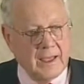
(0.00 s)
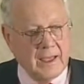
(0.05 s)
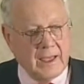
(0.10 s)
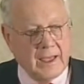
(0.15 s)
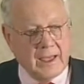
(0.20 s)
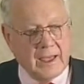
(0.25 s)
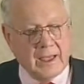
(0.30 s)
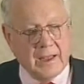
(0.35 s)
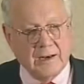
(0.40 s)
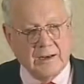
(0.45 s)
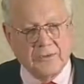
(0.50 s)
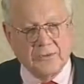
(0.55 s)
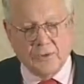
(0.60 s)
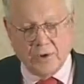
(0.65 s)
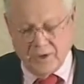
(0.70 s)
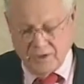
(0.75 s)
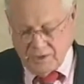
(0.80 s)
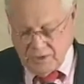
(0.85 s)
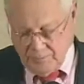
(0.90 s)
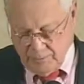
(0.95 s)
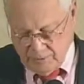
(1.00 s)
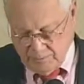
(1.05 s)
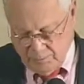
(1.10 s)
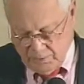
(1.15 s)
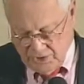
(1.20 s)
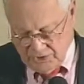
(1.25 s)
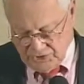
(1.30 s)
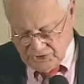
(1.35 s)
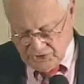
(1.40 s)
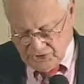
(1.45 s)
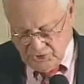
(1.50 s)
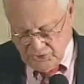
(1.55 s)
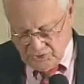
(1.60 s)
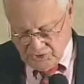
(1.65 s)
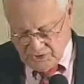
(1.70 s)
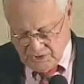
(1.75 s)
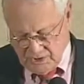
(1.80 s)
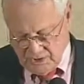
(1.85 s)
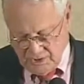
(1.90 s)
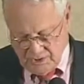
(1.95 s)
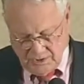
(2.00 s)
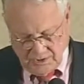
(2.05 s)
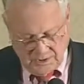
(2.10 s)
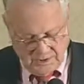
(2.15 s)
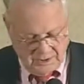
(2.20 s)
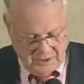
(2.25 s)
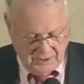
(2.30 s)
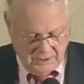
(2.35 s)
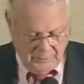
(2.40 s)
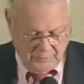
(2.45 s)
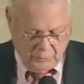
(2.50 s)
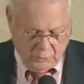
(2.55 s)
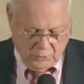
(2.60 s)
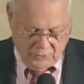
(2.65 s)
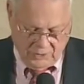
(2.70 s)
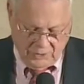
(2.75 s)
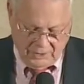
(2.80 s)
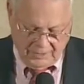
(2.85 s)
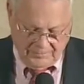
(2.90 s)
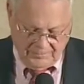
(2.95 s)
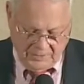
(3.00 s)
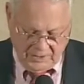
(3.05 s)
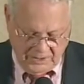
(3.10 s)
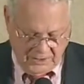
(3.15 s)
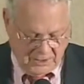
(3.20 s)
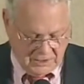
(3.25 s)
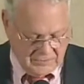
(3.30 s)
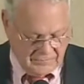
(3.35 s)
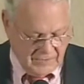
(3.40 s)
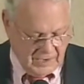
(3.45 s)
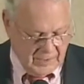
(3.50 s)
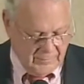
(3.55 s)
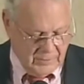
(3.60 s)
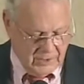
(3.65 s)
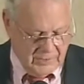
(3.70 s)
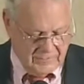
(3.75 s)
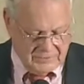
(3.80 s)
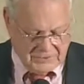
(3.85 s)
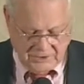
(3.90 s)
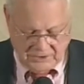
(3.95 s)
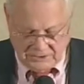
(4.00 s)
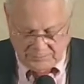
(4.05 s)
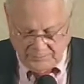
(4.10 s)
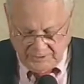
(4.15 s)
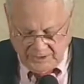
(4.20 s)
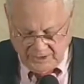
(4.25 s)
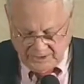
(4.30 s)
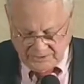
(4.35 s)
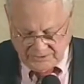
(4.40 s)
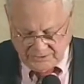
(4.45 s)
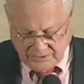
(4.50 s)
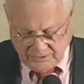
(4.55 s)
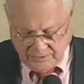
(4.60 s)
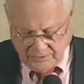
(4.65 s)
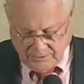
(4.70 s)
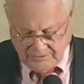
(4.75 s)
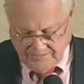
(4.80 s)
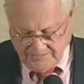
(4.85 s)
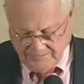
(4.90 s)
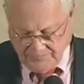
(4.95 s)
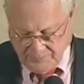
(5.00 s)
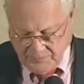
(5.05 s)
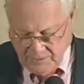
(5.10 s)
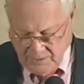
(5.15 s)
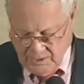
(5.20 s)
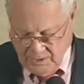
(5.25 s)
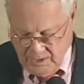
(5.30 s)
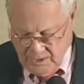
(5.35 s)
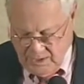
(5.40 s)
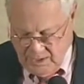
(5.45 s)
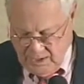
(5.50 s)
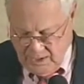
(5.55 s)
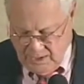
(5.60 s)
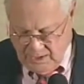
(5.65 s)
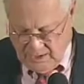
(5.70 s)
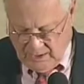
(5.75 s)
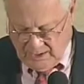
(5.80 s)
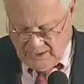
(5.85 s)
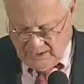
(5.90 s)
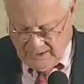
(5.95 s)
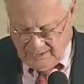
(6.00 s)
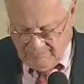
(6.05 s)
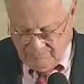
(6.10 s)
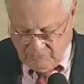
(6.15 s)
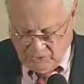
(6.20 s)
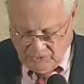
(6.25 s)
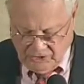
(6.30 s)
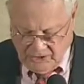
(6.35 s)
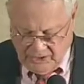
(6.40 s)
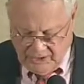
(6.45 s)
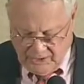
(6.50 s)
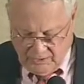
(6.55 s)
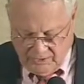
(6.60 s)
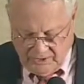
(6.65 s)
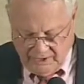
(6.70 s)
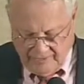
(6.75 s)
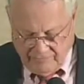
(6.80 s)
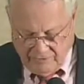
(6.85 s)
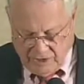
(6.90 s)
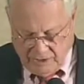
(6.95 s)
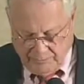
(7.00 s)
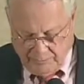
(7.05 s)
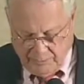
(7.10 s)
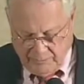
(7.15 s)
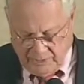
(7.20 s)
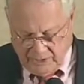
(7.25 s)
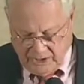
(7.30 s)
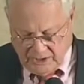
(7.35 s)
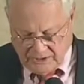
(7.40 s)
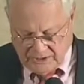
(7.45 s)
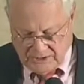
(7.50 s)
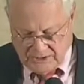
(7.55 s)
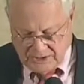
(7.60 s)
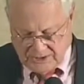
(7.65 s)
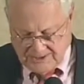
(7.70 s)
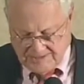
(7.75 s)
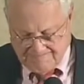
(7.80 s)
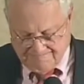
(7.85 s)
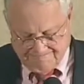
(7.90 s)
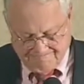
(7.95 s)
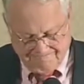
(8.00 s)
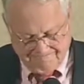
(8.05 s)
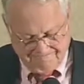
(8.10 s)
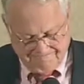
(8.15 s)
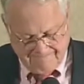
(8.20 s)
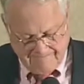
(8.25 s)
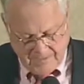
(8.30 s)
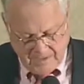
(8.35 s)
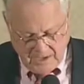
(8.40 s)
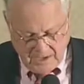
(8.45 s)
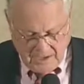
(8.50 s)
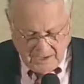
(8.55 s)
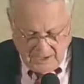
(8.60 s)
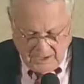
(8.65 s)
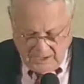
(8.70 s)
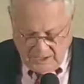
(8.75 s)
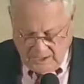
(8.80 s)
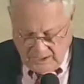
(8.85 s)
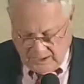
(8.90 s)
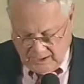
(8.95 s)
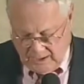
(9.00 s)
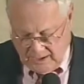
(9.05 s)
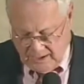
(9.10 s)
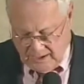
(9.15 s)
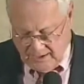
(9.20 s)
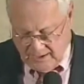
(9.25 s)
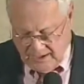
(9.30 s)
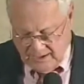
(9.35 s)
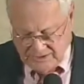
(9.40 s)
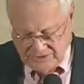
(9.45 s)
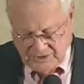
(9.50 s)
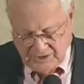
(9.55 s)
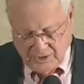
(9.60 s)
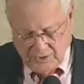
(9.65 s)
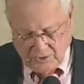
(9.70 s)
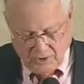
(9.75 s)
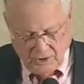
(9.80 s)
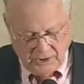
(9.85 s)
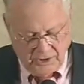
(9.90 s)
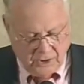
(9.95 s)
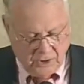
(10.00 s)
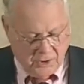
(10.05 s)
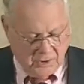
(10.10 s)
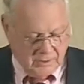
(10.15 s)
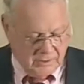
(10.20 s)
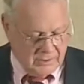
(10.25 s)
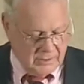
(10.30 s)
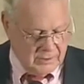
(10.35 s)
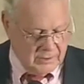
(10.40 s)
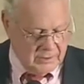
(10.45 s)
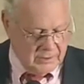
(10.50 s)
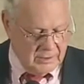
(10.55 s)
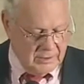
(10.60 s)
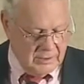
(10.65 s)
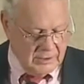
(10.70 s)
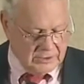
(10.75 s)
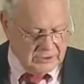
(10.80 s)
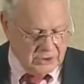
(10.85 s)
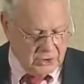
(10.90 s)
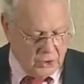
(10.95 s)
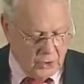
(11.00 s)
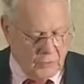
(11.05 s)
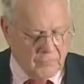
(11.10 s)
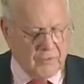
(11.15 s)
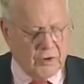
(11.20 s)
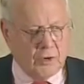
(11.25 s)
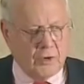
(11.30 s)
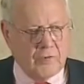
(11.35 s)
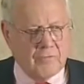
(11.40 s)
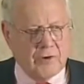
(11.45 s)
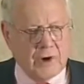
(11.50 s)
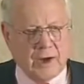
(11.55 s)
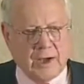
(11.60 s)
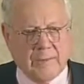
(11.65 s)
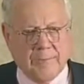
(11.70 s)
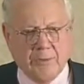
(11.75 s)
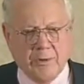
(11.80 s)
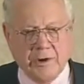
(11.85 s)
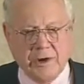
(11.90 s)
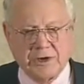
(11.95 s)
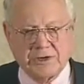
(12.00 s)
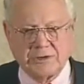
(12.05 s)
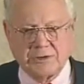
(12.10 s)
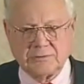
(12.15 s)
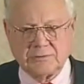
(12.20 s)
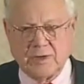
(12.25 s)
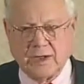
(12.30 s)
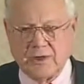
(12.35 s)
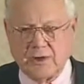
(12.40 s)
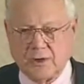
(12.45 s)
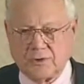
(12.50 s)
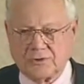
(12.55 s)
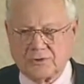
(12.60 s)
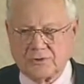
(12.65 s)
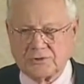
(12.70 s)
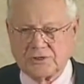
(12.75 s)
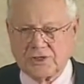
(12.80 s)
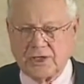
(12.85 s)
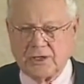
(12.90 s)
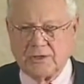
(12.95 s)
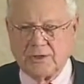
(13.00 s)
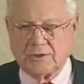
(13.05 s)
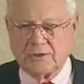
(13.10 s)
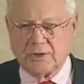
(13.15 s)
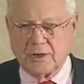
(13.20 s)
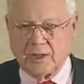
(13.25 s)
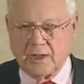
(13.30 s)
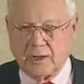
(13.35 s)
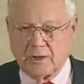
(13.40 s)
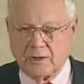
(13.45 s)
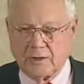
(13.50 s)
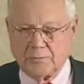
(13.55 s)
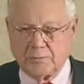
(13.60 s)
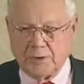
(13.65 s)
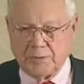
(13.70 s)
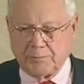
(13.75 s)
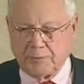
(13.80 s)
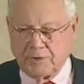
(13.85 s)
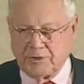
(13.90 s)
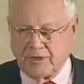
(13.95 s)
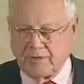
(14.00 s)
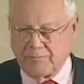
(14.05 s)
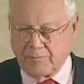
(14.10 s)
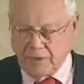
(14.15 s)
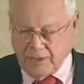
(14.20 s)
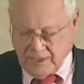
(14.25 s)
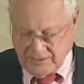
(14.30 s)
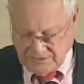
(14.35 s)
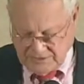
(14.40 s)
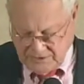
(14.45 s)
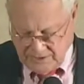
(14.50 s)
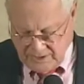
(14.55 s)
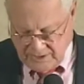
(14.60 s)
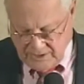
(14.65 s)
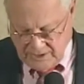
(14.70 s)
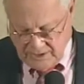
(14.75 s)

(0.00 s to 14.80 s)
and threatened him with prosecution and deported him. He and his family have since been executed. Um, okay, I only have a couple of minutes. Uh, I said earlier there's a covert overt operation. I also said that there are a lot of good people in the FBI, the CIA,